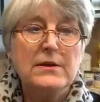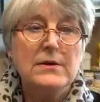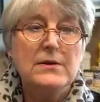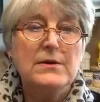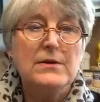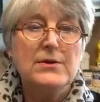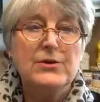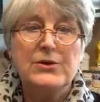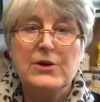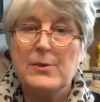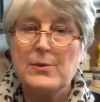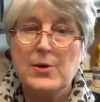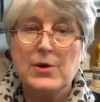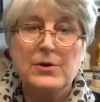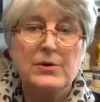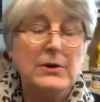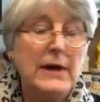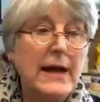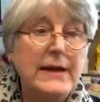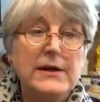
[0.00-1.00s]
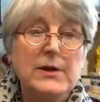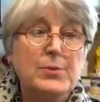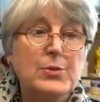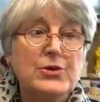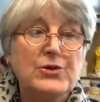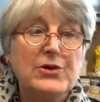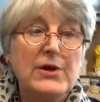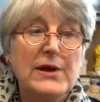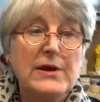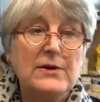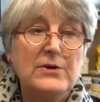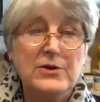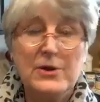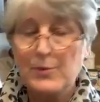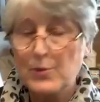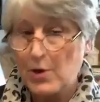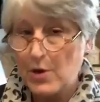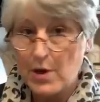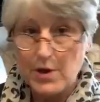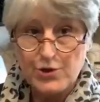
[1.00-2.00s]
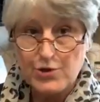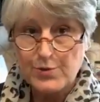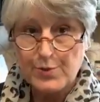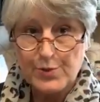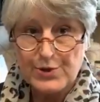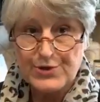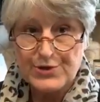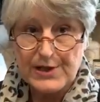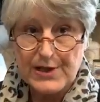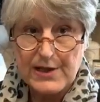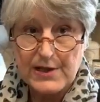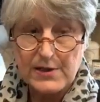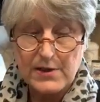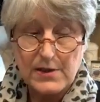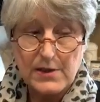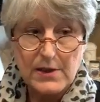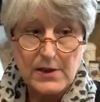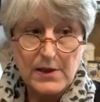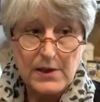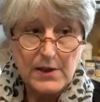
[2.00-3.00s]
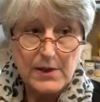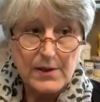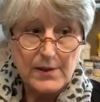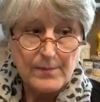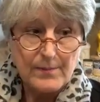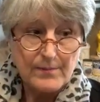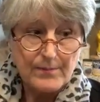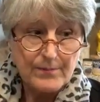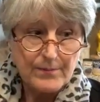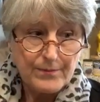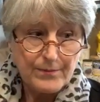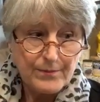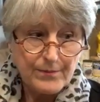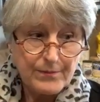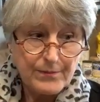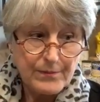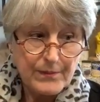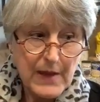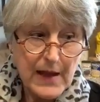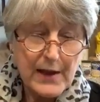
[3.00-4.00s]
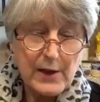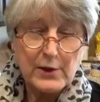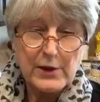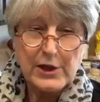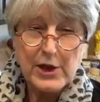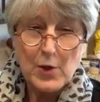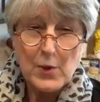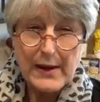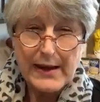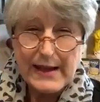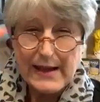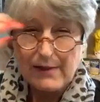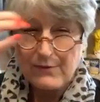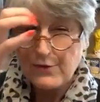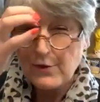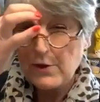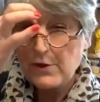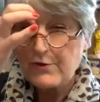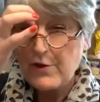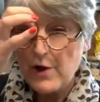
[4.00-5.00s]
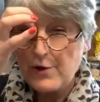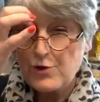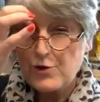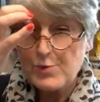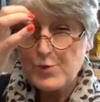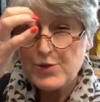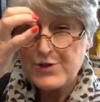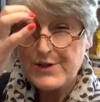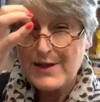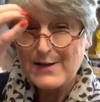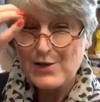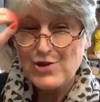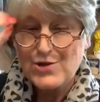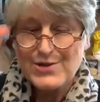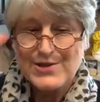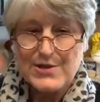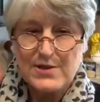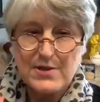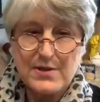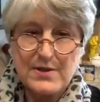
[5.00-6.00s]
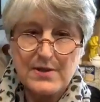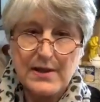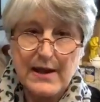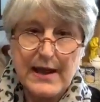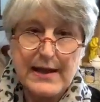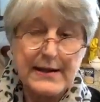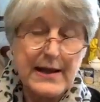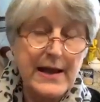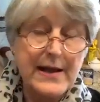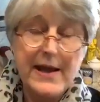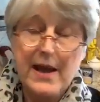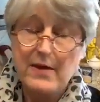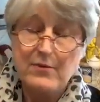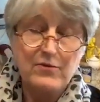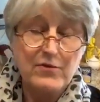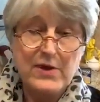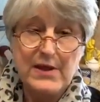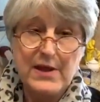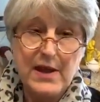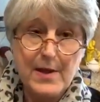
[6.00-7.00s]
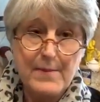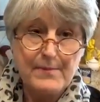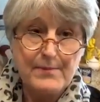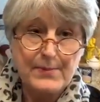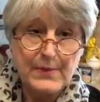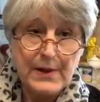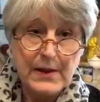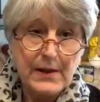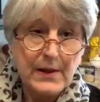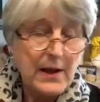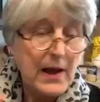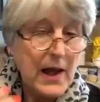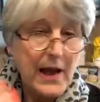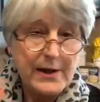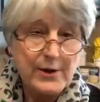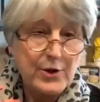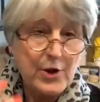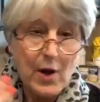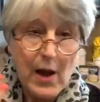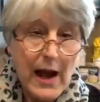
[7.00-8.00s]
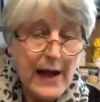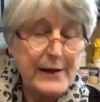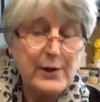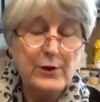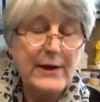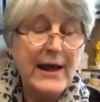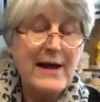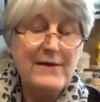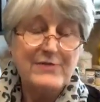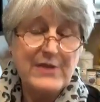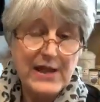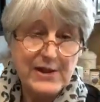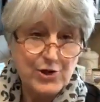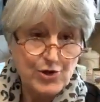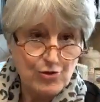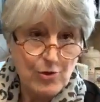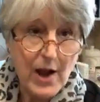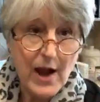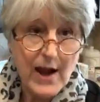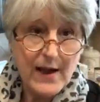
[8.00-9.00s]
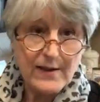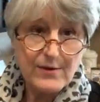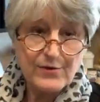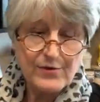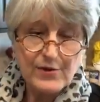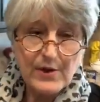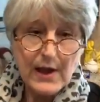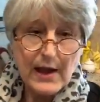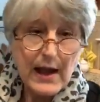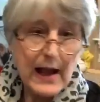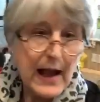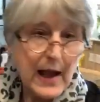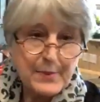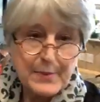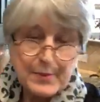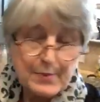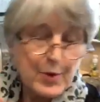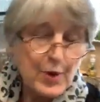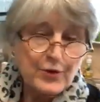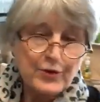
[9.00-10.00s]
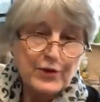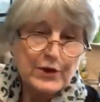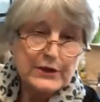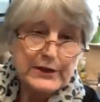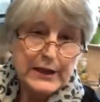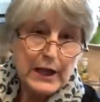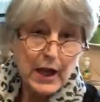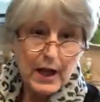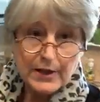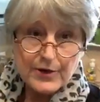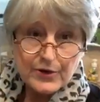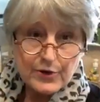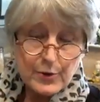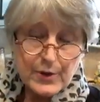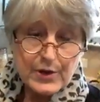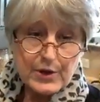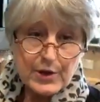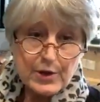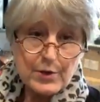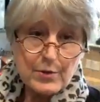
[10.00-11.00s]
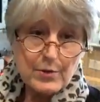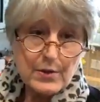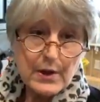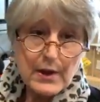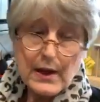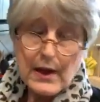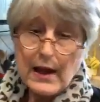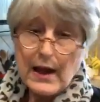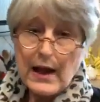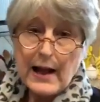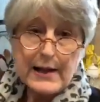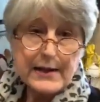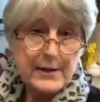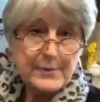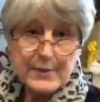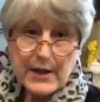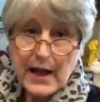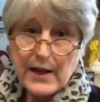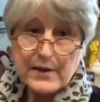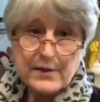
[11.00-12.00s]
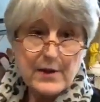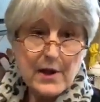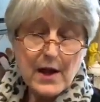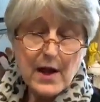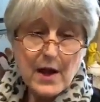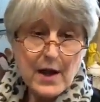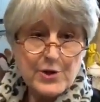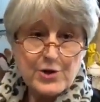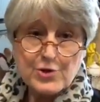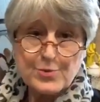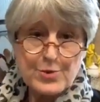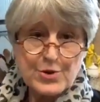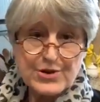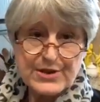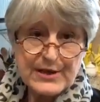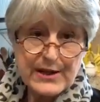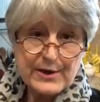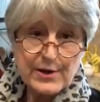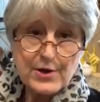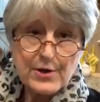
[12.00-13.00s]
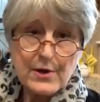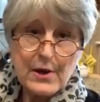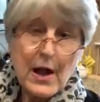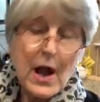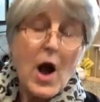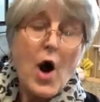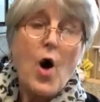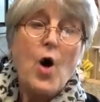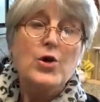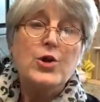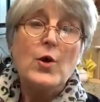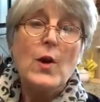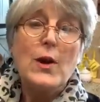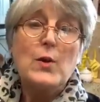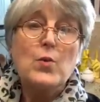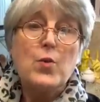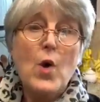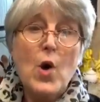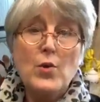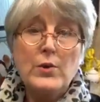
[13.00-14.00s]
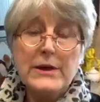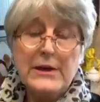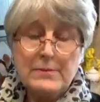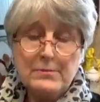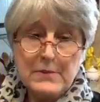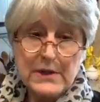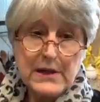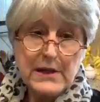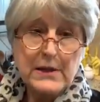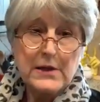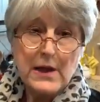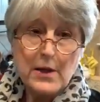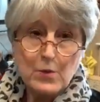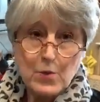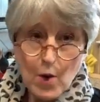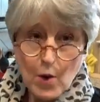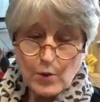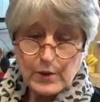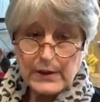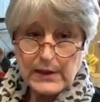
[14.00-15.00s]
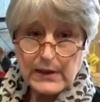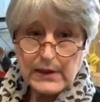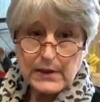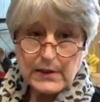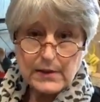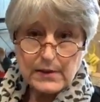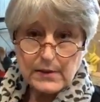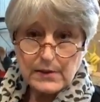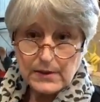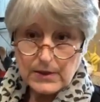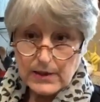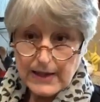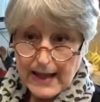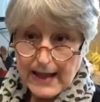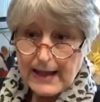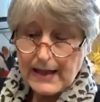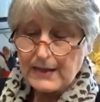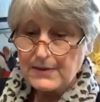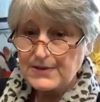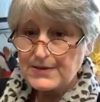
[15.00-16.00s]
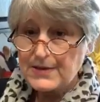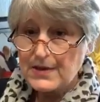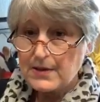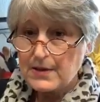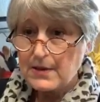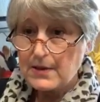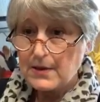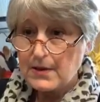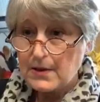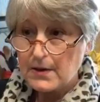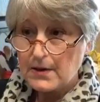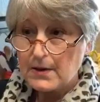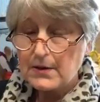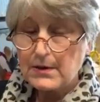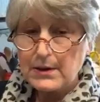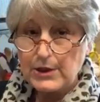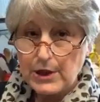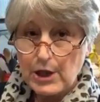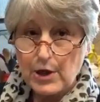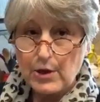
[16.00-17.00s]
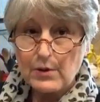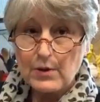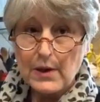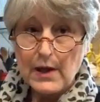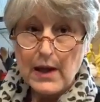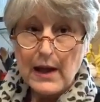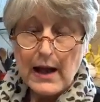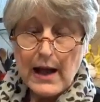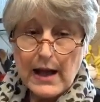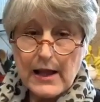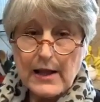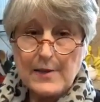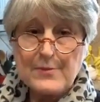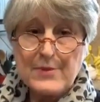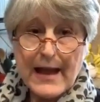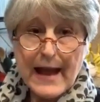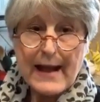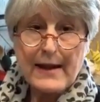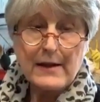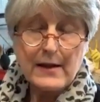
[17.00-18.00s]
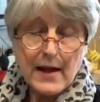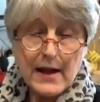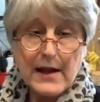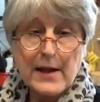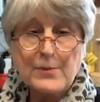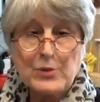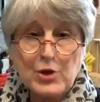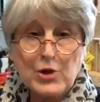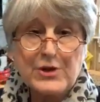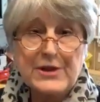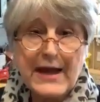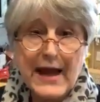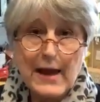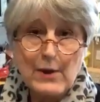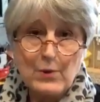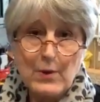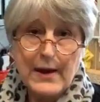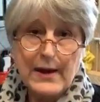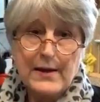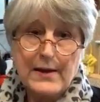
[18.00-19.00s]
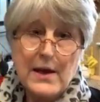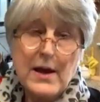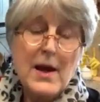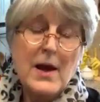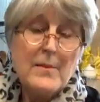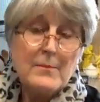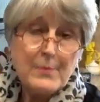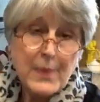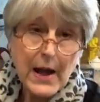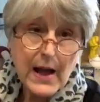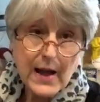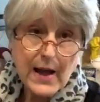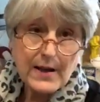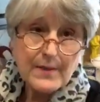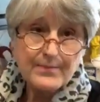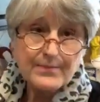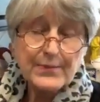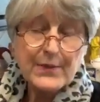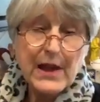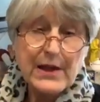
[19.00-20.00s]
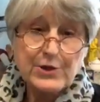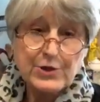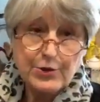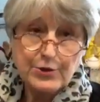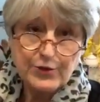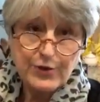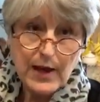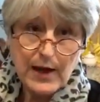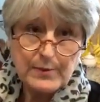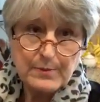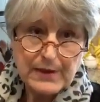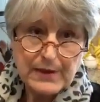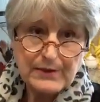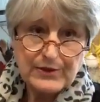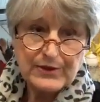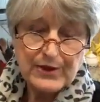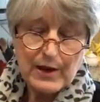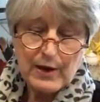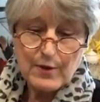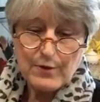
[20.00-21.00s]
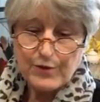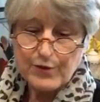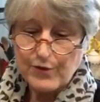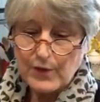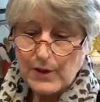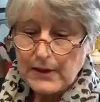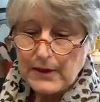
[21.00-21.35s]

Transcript: some are 90%, some are 100%. I only know a handful of 100%ers, and I envy them. I don't know, I don't have that drive. I'll be perfectly honest with you. I am not a 100%er. Although I won't eat meat and I won't eat eggs, you know, I am good that way. But I do find myself